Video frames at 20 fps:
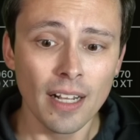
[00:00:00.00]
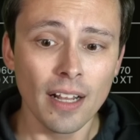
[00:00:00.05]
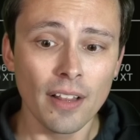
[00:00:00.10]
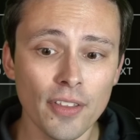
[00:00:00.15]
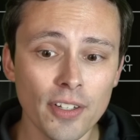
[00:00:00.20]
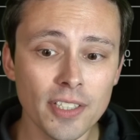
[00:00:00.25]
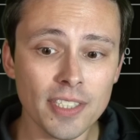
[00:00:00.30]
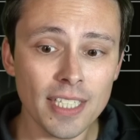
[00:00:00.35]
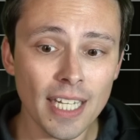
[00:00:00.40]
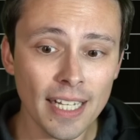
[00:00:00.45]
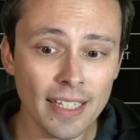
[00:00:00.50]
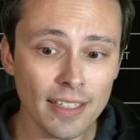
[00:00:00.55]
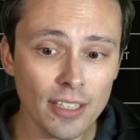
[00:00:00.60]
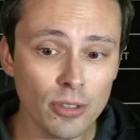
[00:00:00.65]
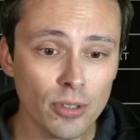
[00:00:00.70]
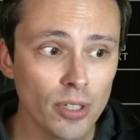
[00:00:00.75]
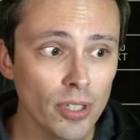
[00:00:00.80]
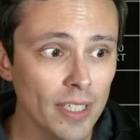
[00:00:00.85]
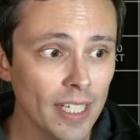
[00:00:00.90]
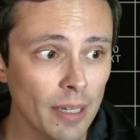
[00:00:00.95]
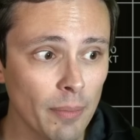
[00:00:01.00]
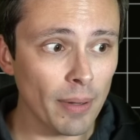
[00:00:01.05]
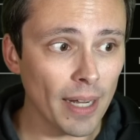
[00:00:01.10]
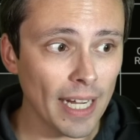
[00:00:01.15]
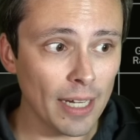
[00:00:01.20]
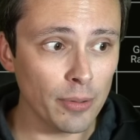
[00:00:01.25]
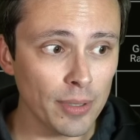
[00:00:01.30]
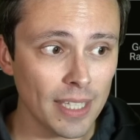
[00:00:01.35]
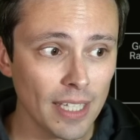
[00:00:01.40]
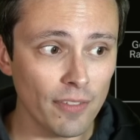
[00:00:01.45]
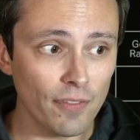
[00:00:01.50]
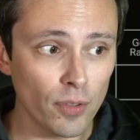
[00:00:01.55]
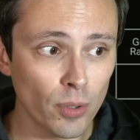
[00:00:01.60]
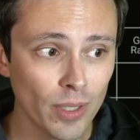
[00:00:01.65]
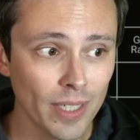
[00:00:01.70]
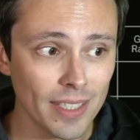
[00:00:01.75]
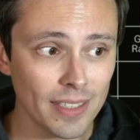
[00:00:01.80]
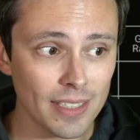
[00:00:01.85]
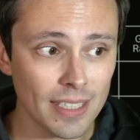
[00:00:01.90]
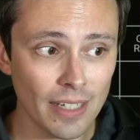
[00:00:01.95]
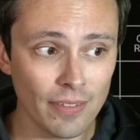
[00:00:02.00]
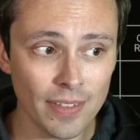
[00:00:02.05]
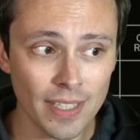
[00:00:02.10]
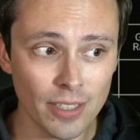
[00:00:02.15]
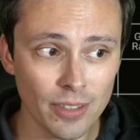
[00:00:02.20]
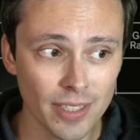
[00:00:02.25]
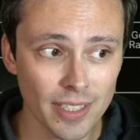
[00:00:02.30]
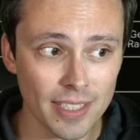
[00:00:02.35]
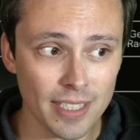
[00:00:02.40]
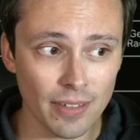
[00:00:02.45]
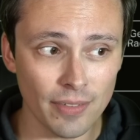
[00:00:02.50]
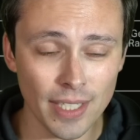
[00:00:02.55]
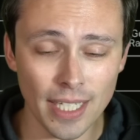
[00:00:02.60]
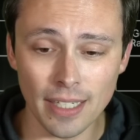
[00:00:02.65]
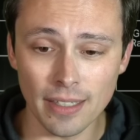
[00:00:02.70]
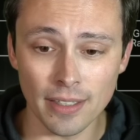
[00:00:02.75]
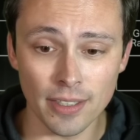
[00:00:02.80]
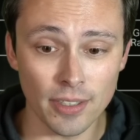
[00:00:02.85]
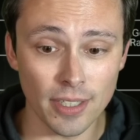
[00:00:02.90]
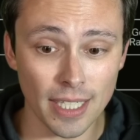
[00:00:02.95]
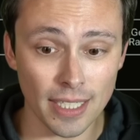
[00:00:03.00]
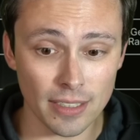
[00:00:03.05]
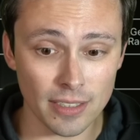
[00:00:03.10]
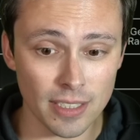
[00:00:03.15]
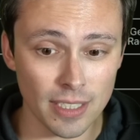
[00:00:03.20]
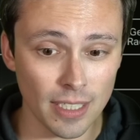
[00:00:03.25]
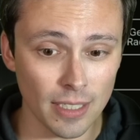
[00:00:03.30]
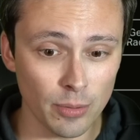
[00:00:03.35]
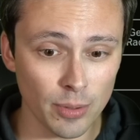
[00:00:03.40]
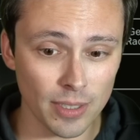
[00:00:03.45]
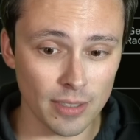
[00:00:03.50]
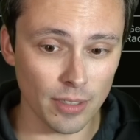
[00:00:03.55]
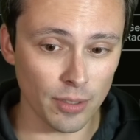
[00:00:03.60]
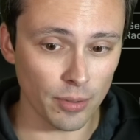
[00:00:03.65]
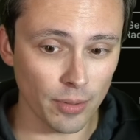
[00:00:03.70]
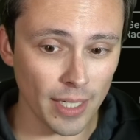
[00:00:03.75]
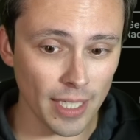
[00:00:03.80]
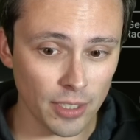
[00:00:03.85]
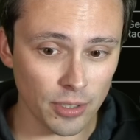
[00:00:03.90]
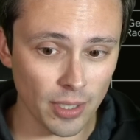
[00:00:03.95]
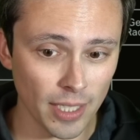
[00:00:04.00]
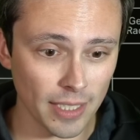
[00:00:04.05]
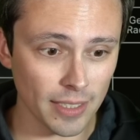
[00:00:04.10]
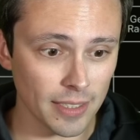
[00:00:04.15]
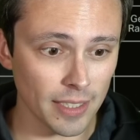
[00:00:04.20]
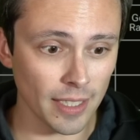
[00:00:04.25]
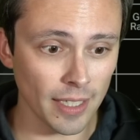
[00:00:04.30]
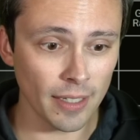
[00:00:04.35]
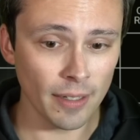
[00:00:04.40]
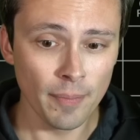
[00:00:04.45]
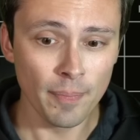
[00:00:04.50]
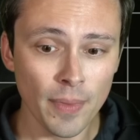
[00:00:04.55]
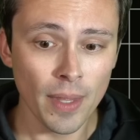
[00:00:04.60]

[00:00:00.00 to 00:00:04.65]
they're saying that you could get by with a 4070 or a 7800 XT with no ray tracing.